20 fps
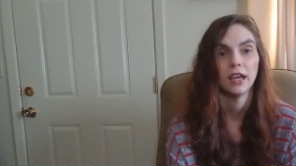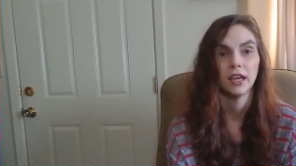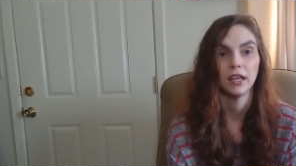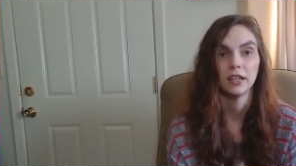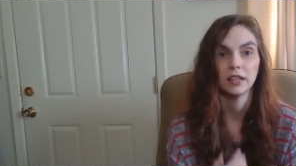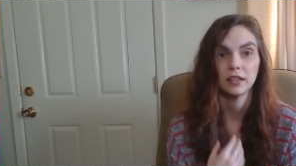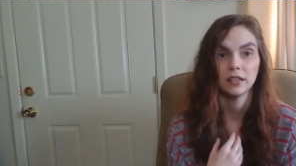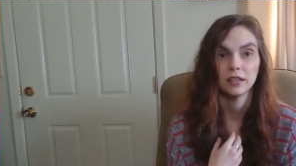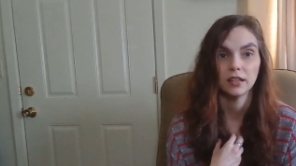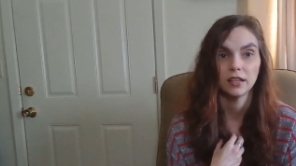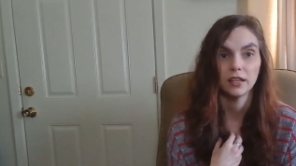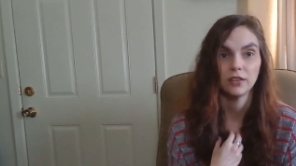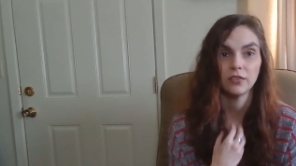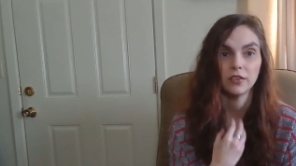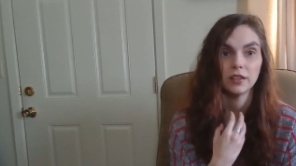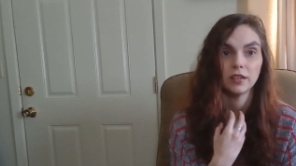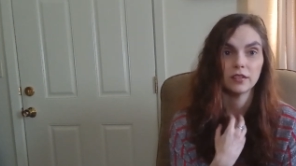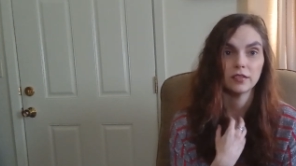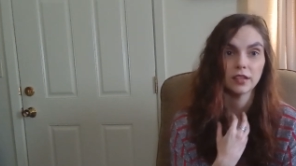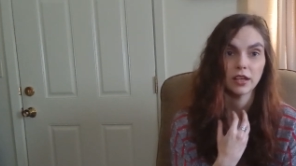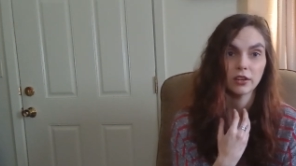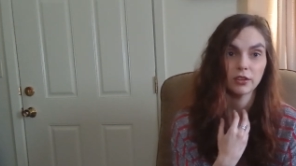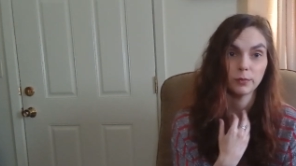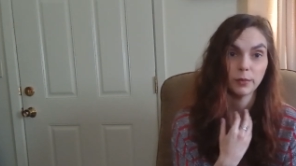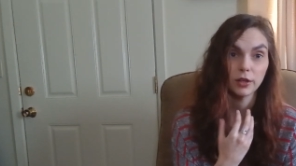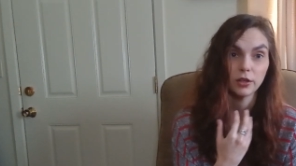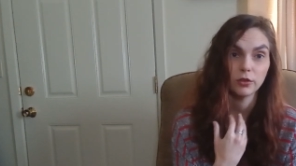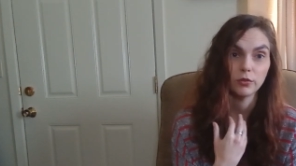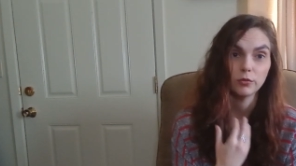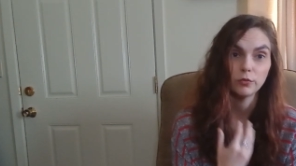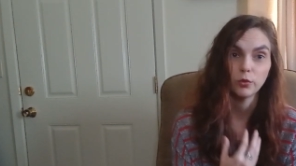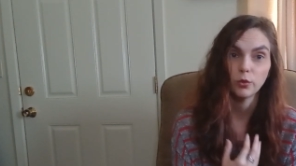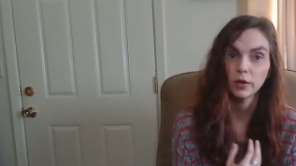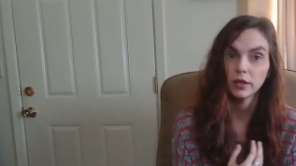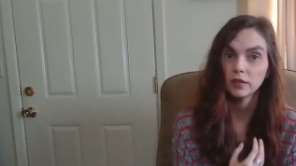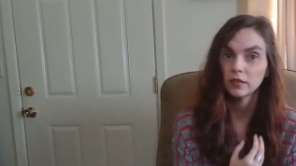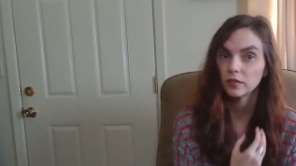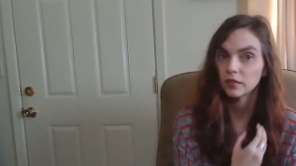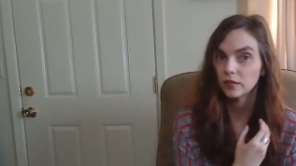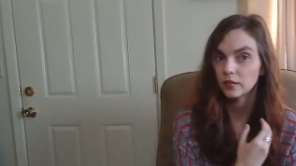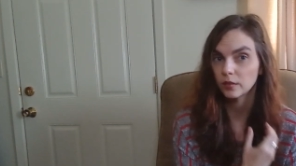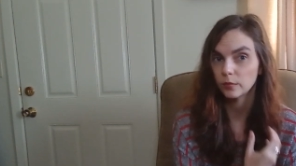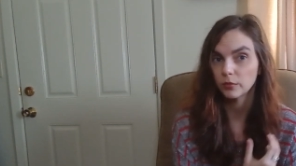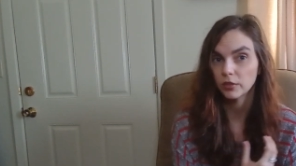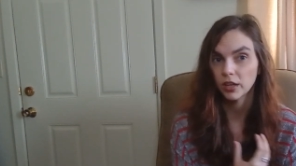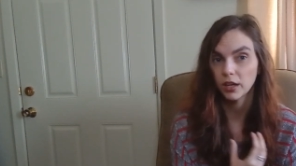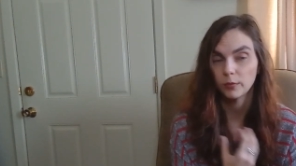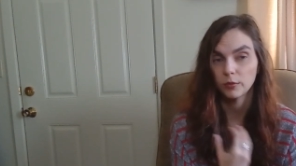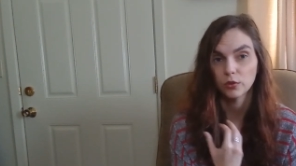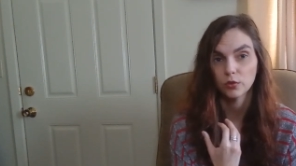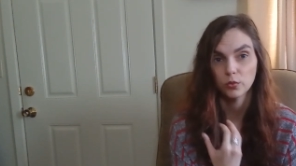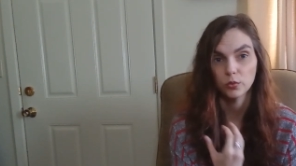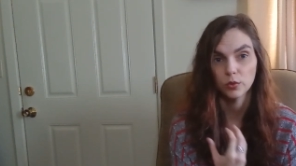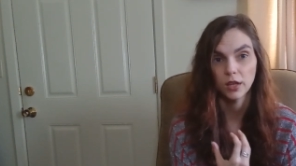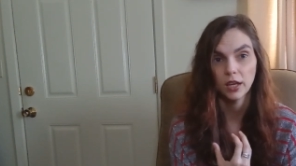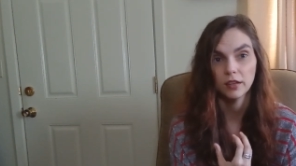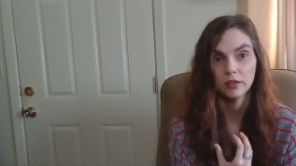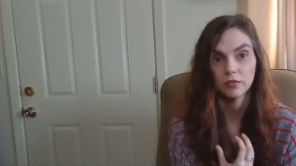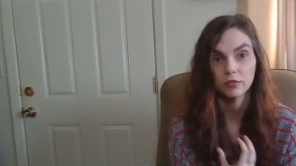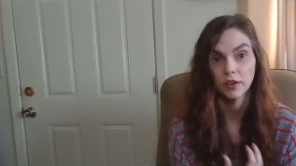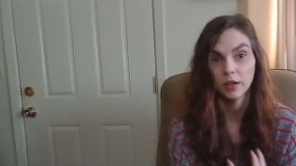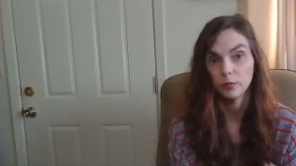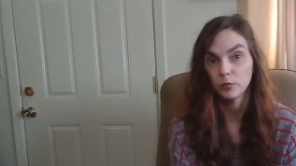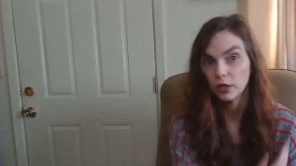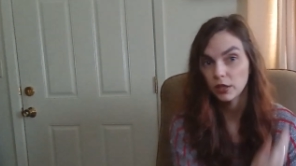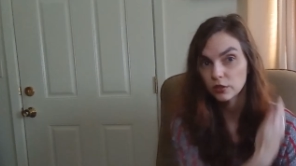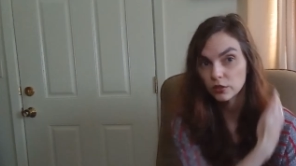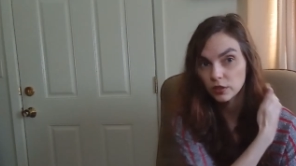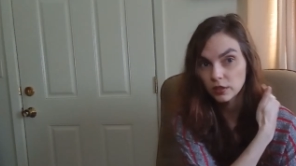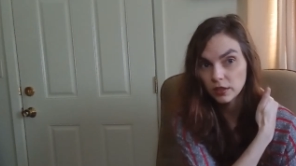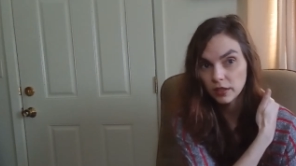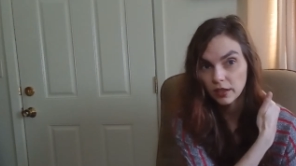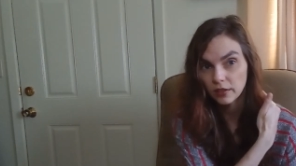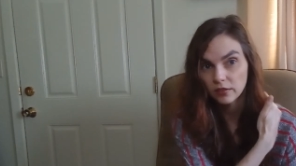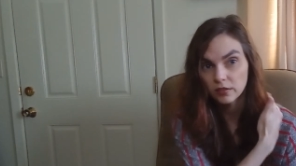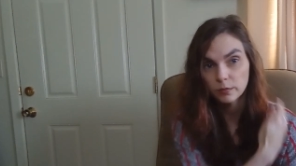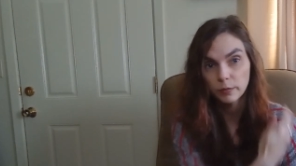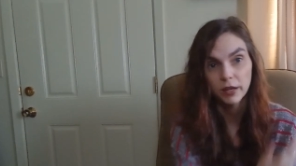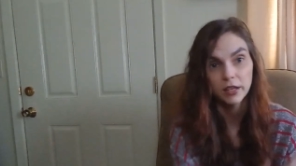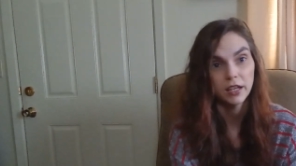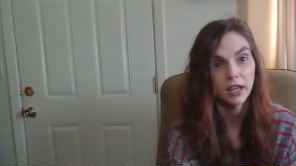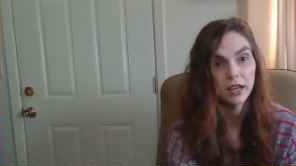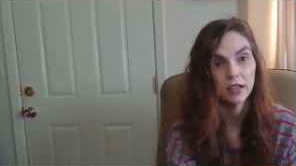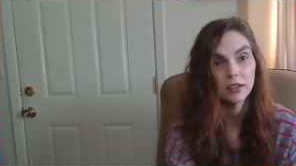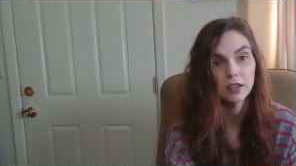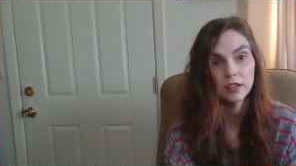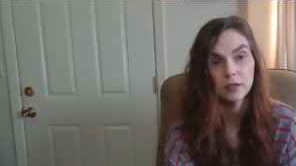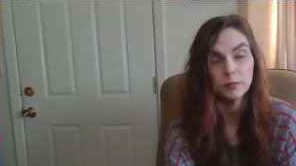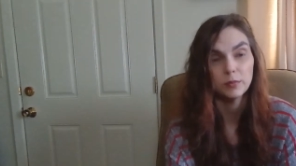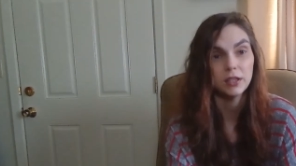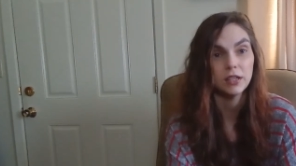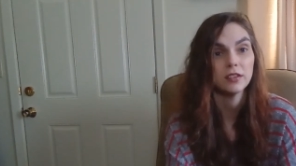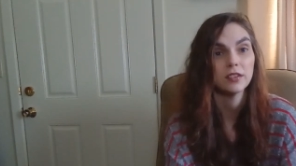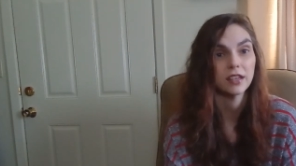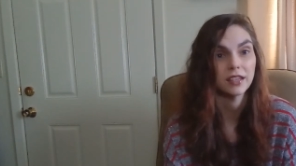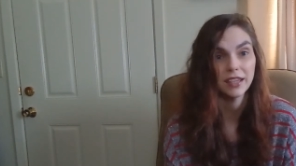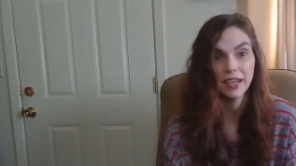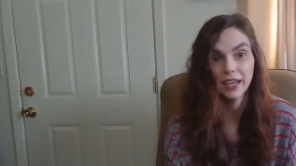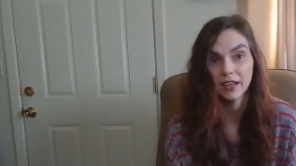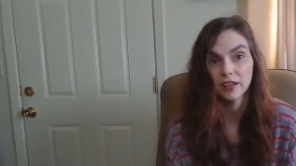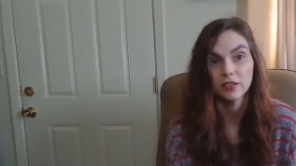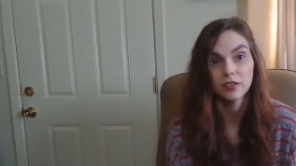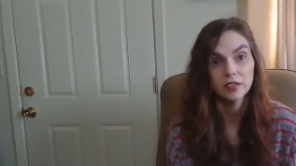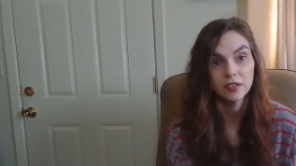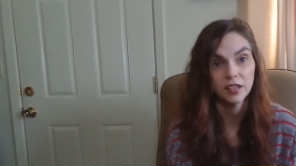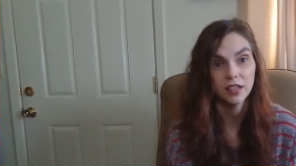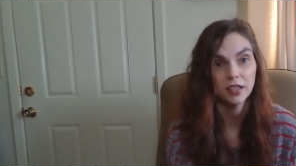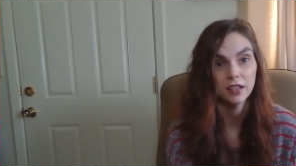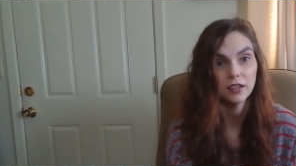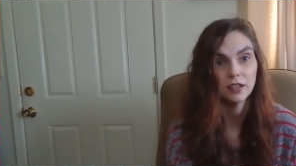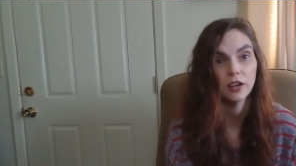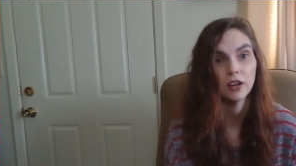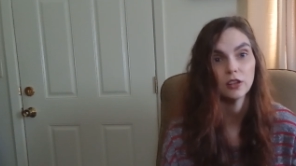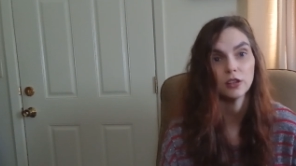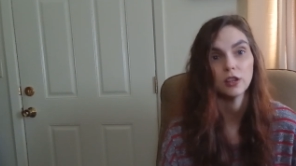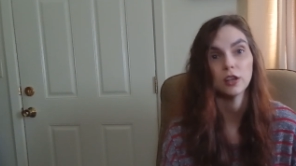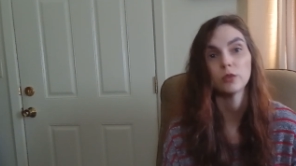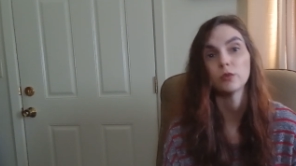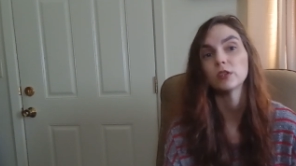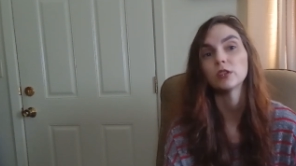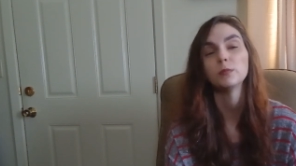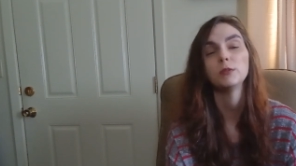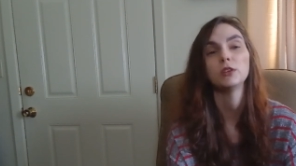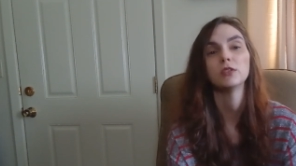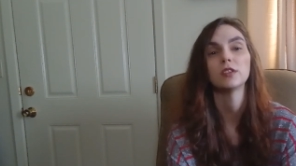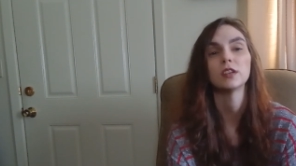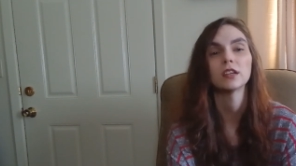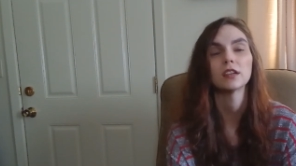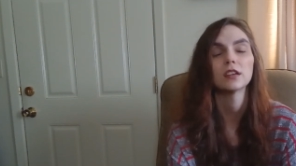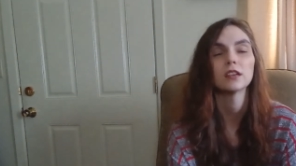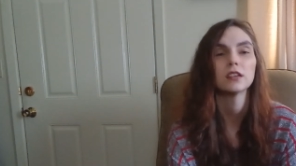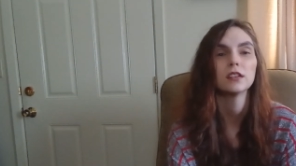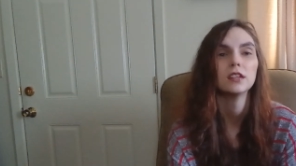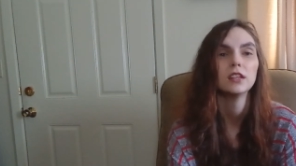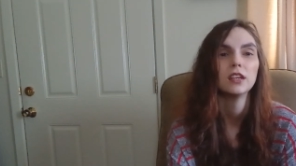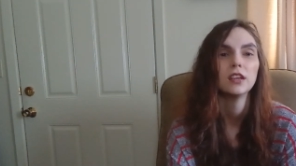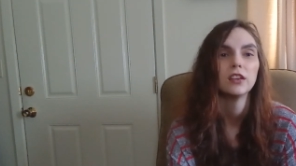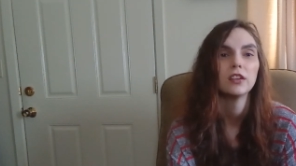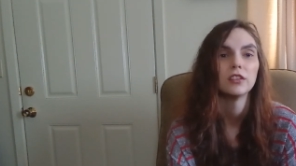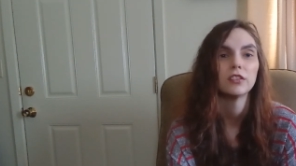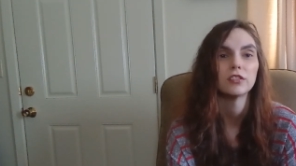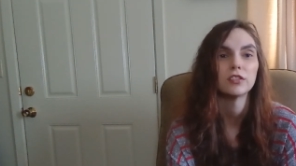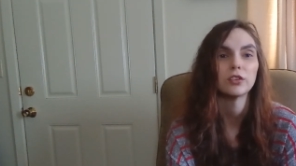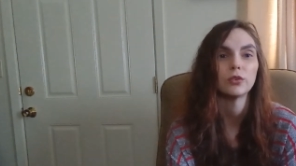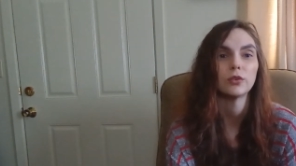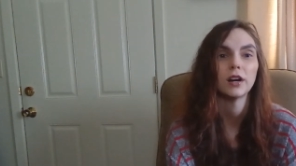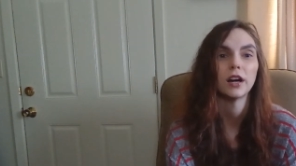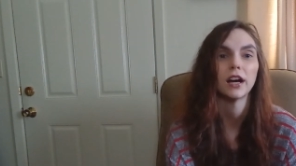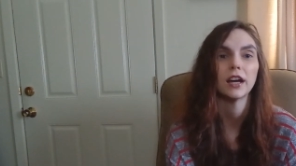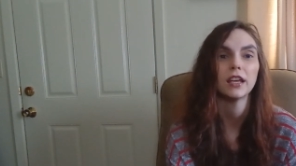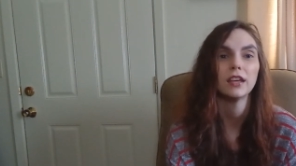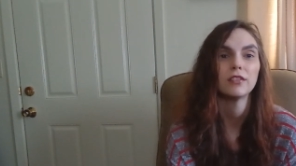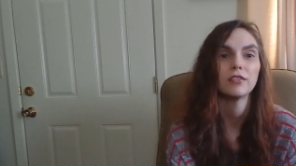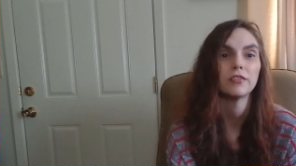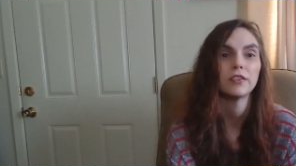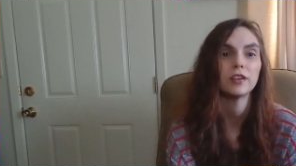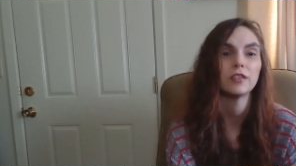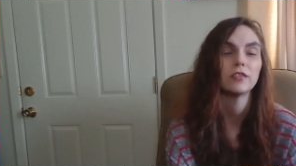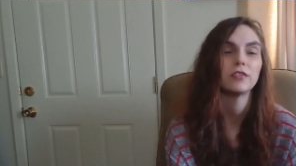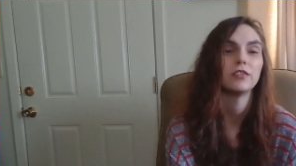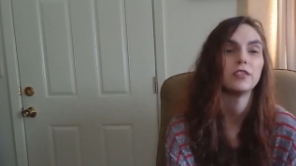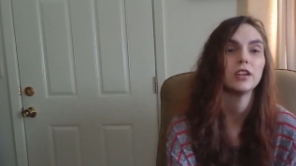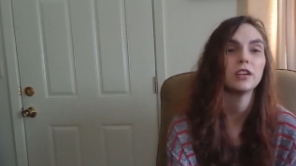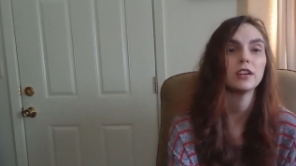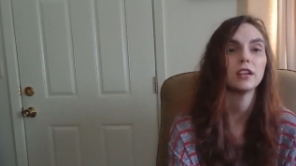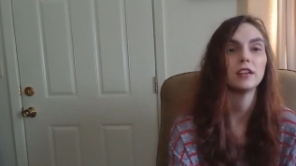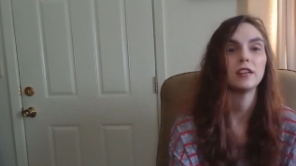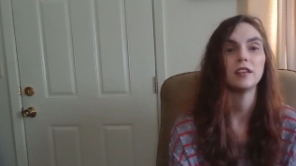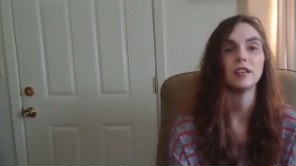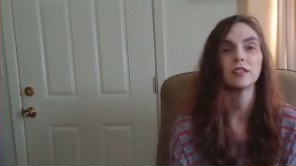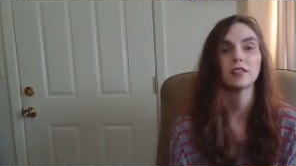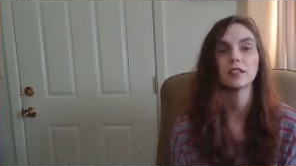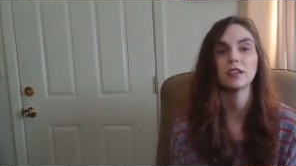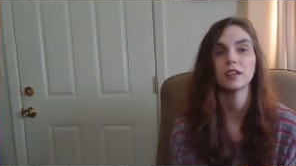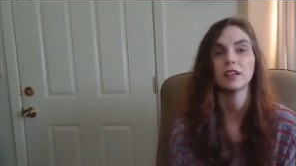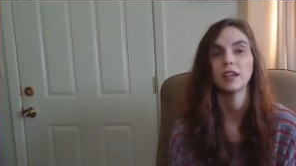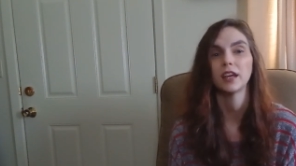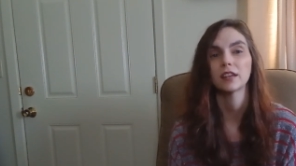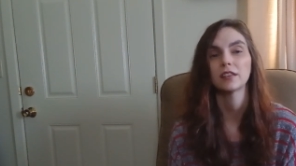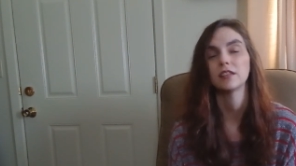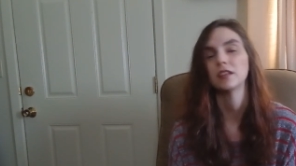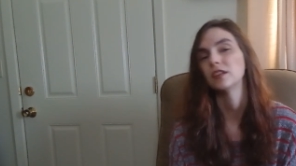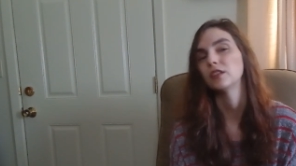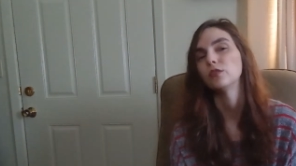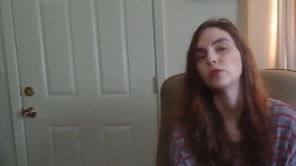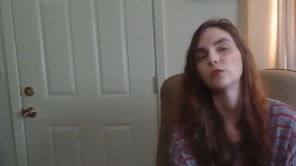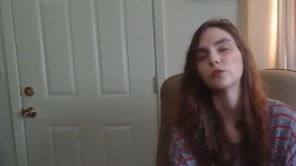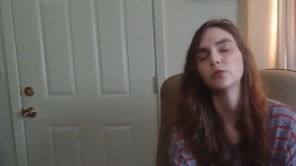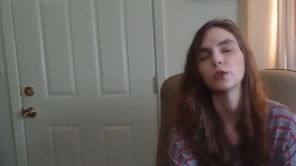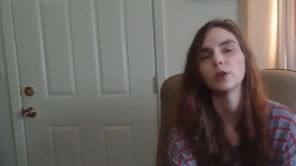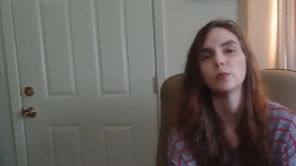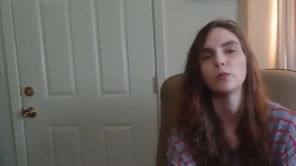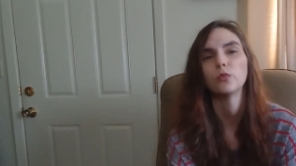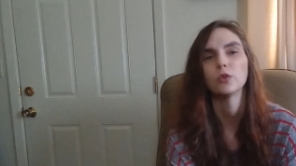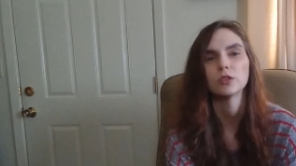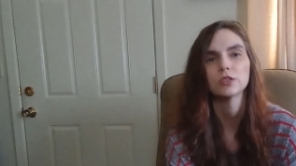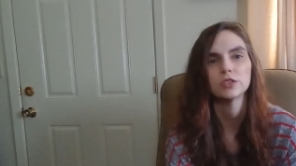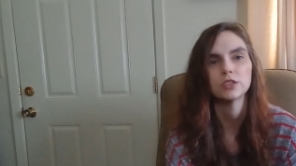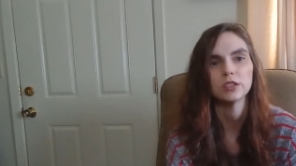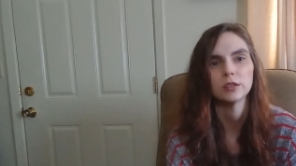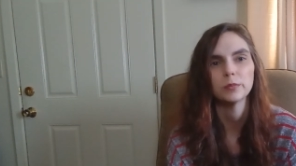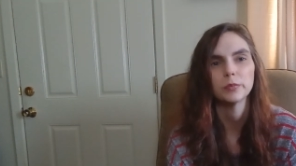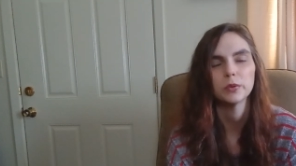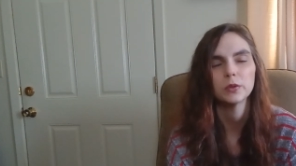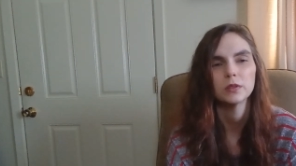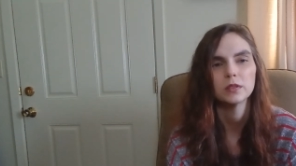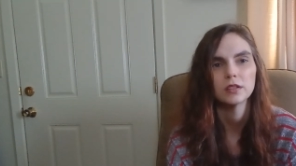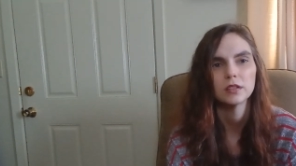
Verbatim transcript: And even the sound of my own voice sometimes creates vibration against my neck that means I can't sing along with the music. So I have felt very disconnected from worship